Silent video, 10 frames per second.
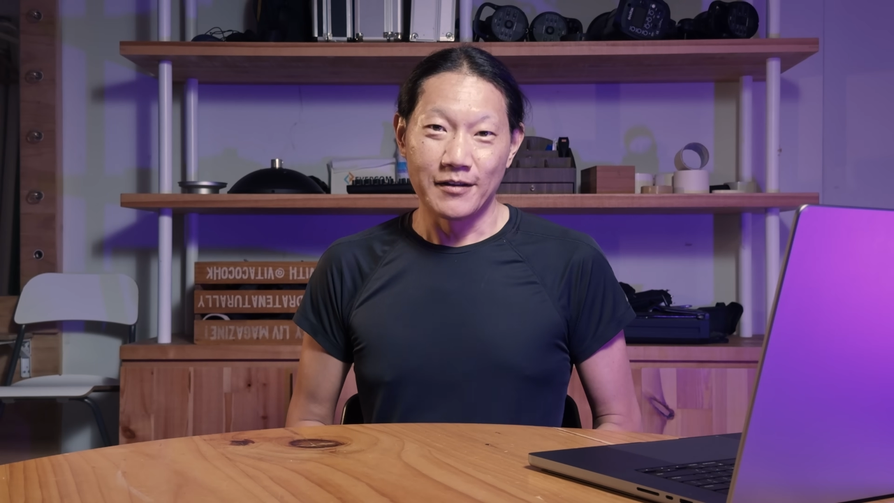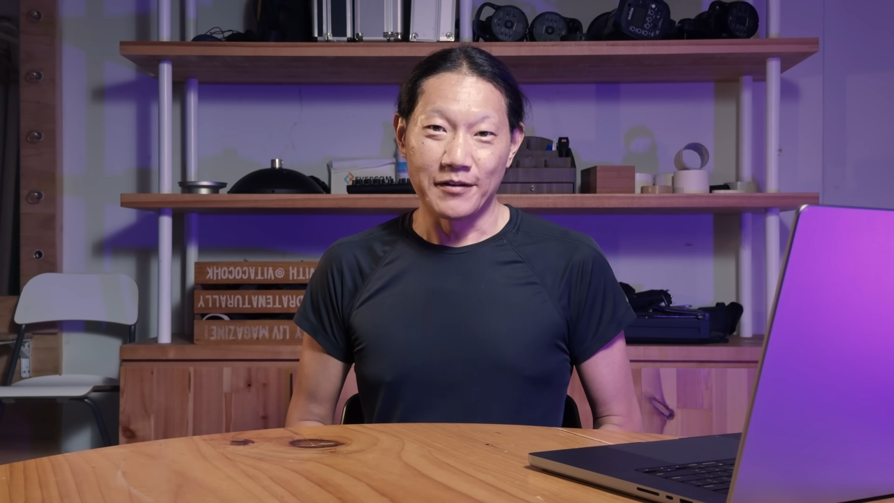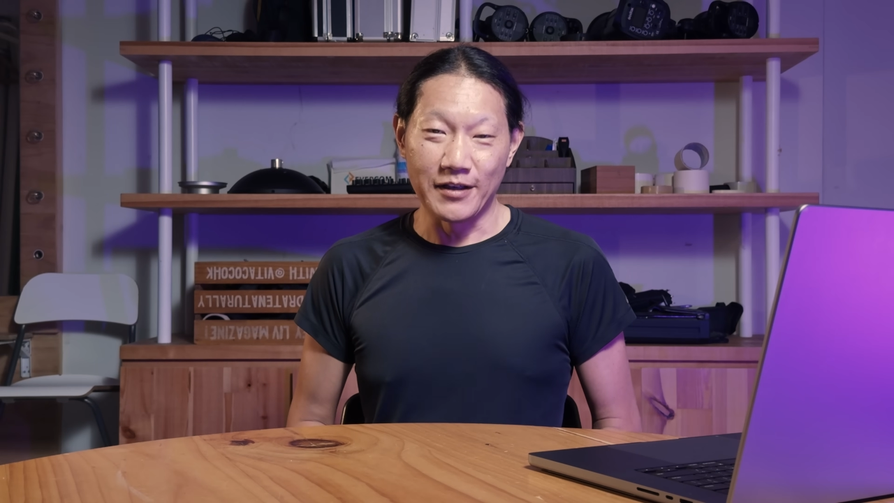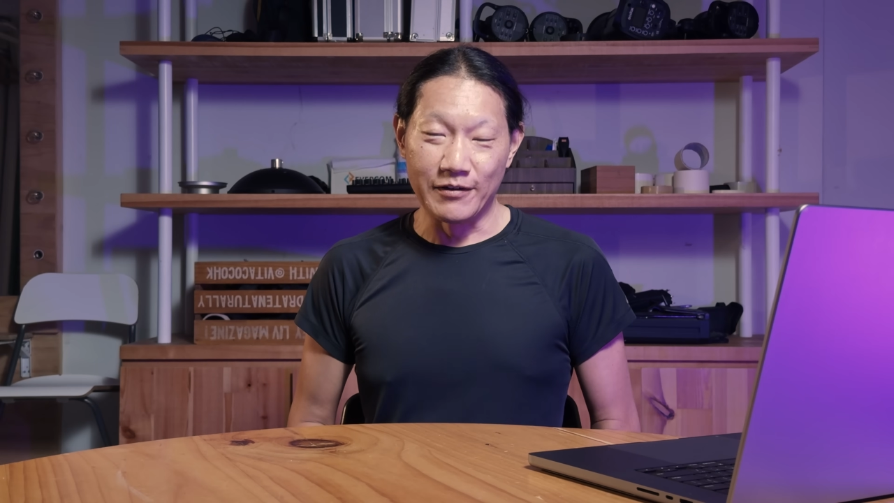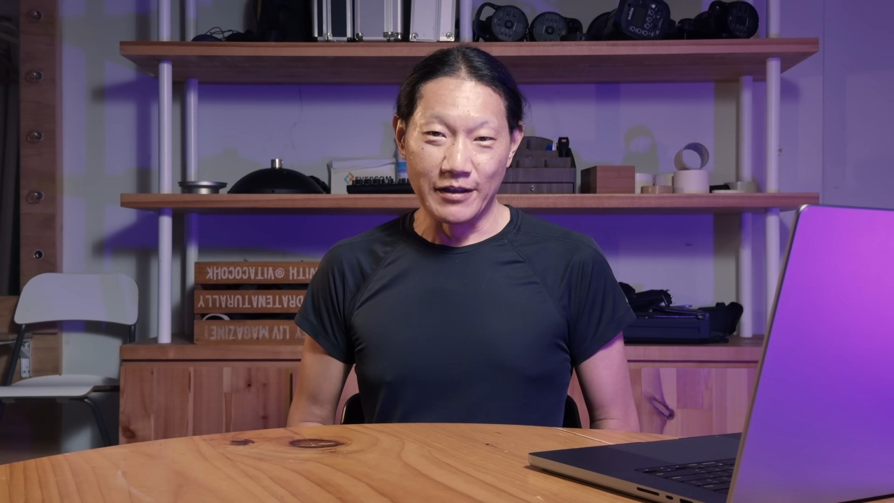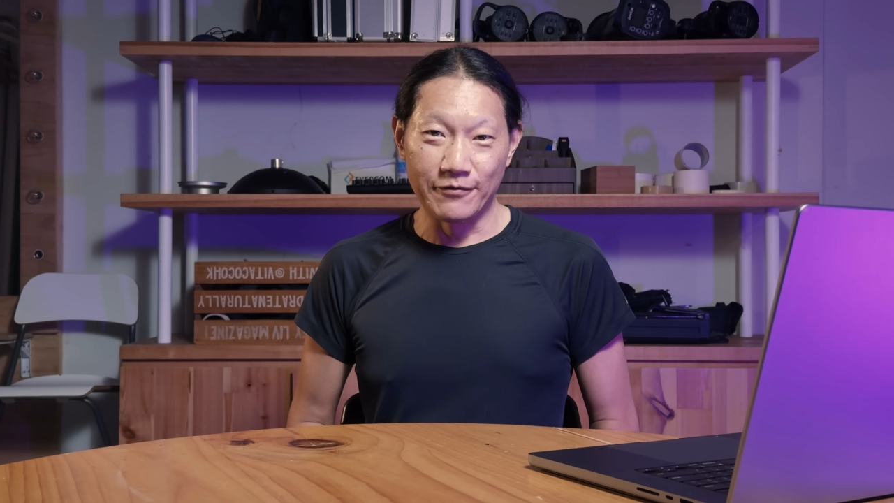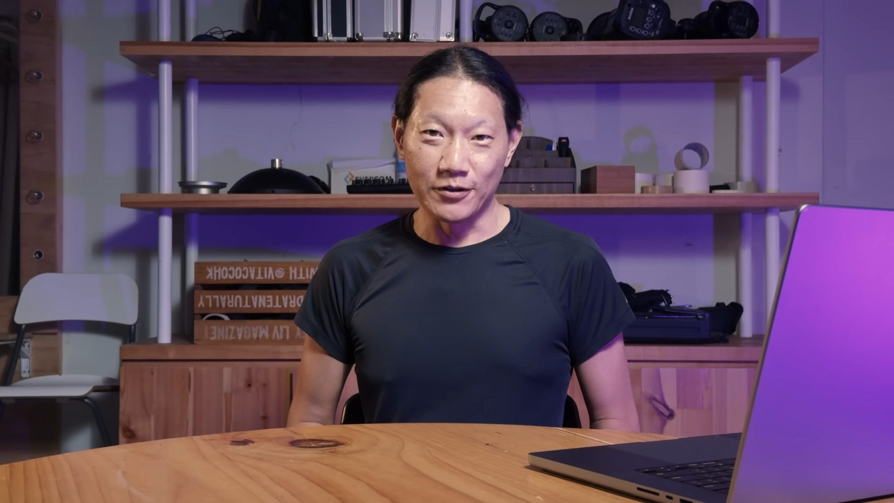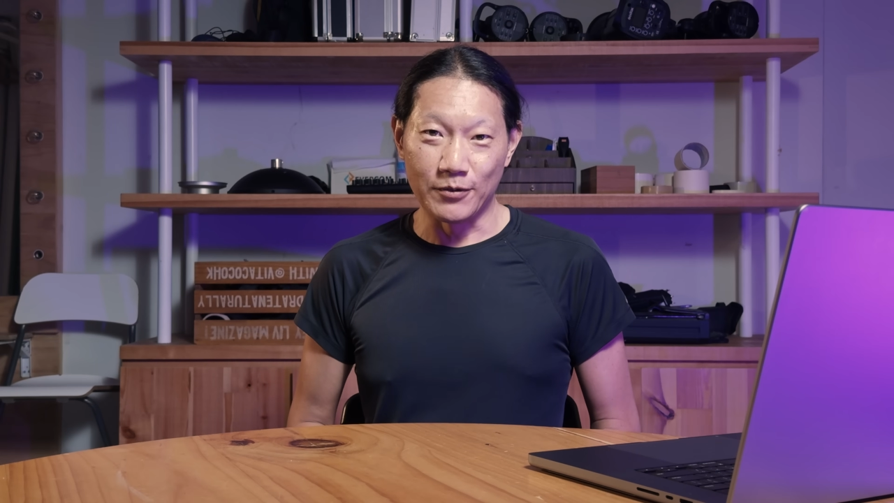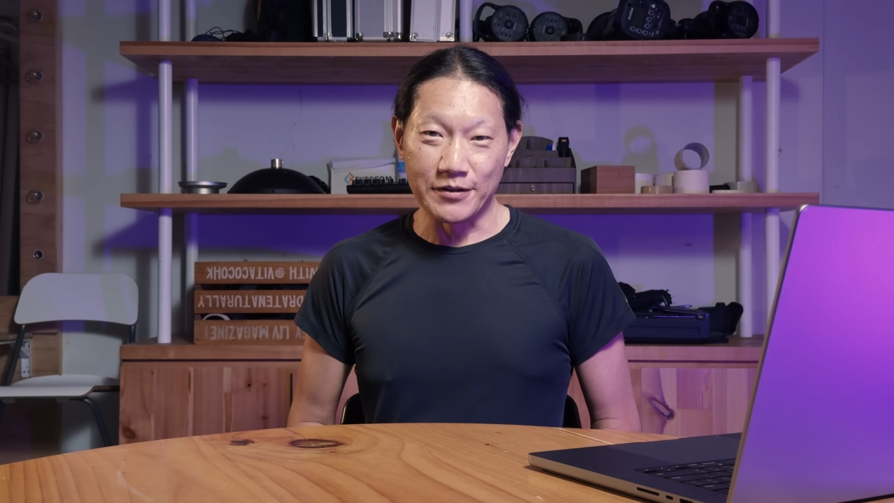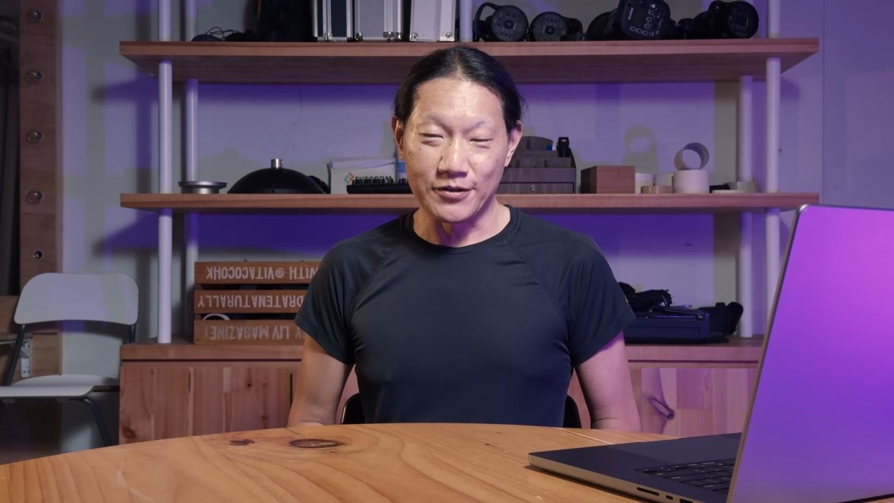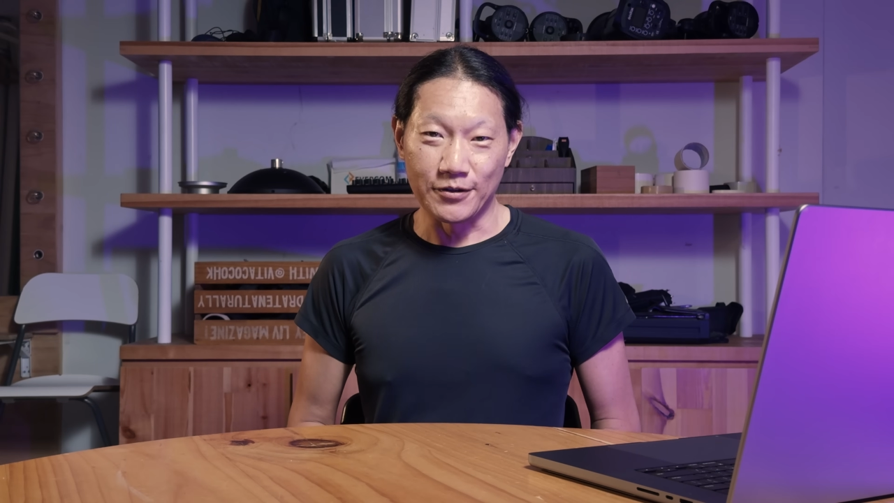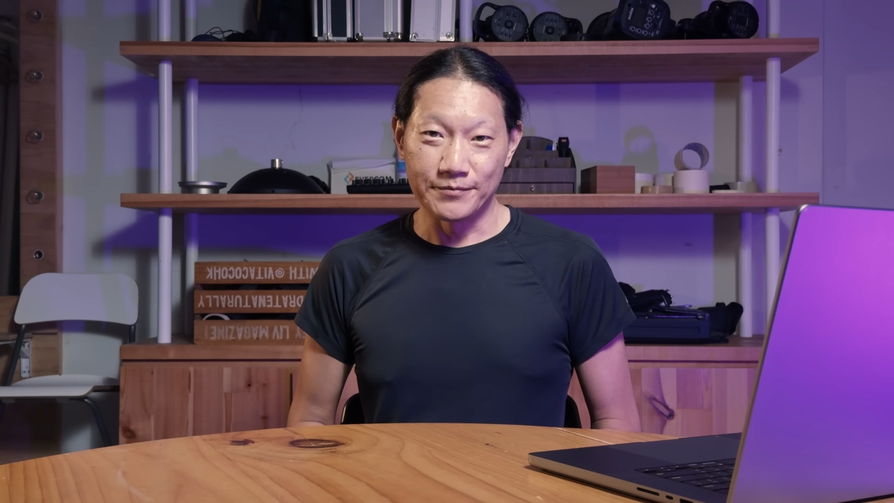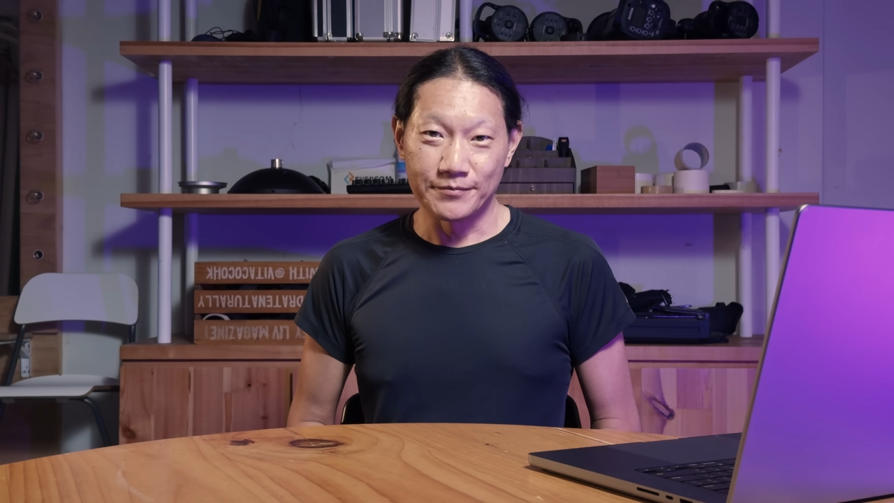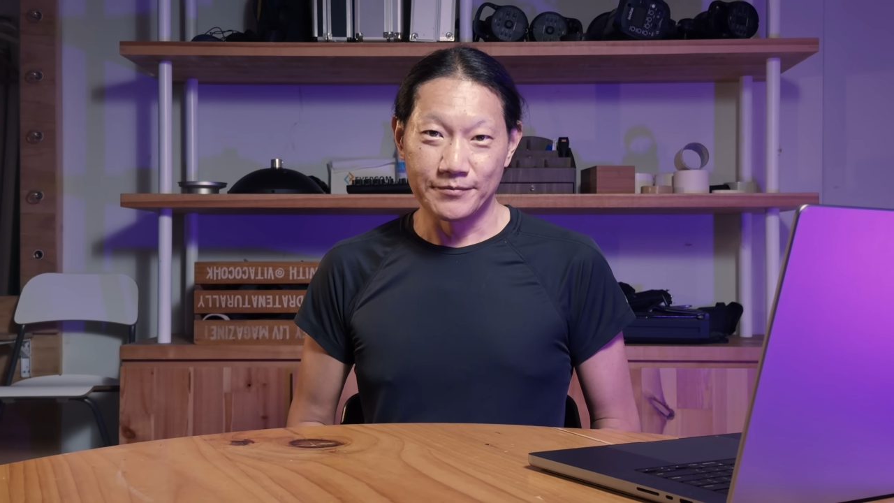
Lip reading: that they're an influencer,